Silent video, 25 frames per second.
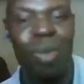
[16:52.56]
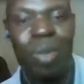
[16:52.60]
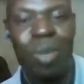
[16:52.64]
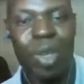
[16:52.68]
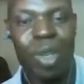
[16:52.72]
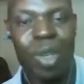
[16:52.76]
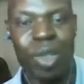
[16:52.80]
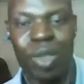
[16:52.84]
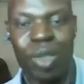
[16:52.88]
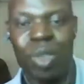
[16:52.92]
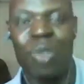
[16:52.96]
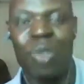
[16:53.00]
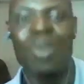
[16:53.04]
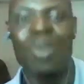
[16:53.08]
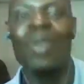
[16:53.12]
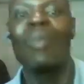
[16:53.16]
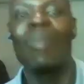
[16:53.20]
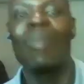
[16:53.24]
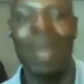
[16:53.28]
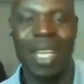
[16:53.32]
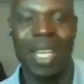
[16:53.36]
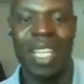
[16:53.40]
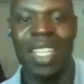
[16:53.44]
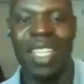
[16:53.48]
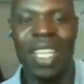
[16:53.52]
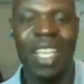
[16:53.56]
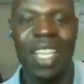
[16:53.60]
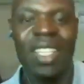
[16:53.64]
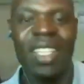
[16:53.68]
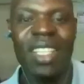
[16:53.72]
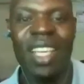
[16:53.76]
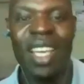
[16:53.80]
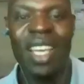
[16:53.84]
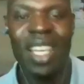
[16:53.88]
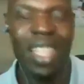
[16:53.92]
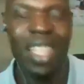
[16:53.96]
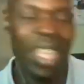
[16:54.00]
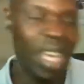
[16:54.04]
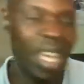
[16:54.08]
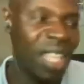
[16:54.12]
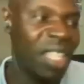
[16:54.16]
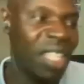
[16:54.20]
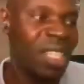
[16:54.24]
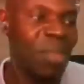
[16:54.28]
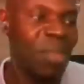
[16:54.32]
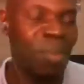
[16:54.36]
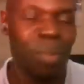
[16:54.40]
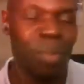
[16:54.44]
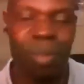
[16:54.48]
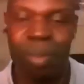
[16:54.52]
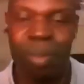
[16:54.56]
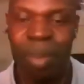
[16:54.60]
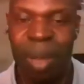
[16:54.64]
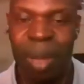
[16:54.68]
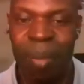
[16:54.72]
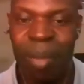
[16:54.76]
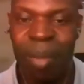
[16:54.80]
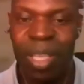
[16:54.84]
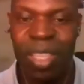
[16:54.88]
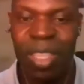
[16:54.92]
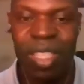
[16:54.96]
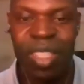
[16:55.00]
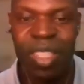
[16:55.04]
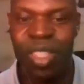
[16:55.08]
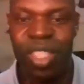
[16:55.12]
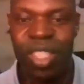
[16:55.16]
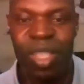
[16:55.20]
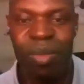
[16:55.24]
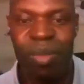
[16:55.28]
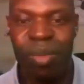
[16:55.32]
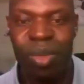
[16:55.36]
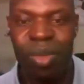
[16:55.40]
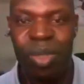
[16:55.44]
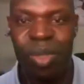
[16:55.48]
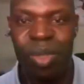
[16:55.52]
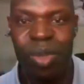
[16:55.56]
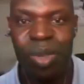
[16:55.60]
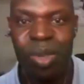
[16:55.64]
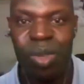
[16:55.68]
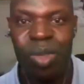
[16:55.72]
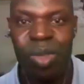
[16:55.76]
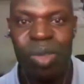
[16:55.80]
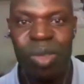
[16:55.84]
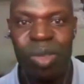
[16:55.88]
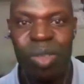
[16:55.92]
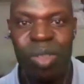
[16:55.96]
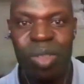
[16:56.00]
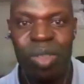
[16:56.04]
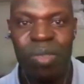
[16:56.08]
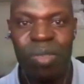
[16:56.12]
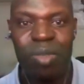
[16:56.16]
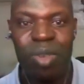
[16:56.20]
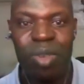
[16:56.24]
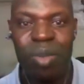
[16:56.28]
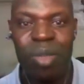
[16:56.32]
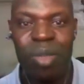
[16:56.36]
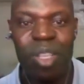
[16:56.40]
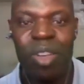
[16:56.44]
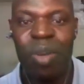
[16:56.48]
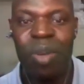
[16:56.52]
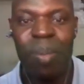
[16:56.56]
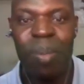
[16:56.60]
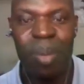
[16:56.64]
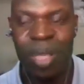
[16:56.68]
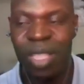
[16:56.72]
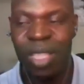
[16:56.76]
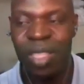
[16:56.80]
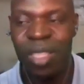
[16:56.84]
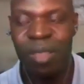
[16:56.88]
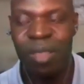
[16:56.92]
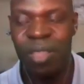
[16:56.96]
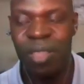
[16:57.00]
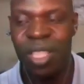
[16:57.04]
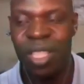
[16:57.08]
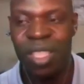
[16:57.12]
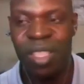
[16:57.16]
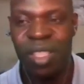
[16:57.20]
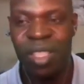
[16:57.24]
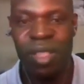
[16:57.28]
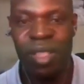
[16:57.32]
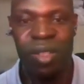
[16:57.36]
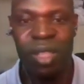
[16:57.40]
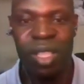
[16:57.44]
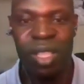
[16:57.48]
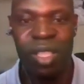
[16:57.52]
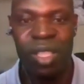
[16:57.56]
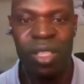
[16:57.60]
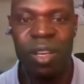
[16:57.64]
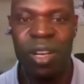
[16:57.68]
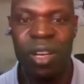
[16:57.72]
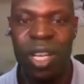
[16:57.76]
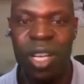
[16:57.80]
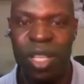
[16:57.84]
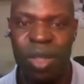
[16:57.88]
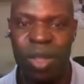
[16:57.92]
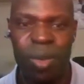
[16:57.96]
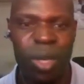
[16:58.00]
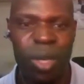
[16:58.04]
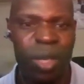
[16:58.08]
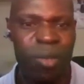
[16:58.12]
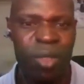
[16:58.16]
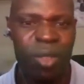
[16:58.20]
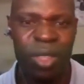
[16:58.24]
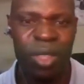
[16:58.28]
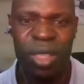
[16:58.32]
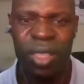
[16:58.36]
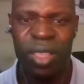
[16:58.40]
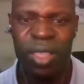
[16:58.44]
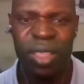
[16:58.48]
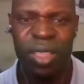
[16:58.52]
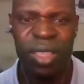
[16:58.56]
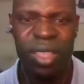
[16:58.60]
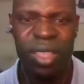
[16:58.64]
because you're doing better than the other member in the team. So for me, competitiveness, it augurs well for the league.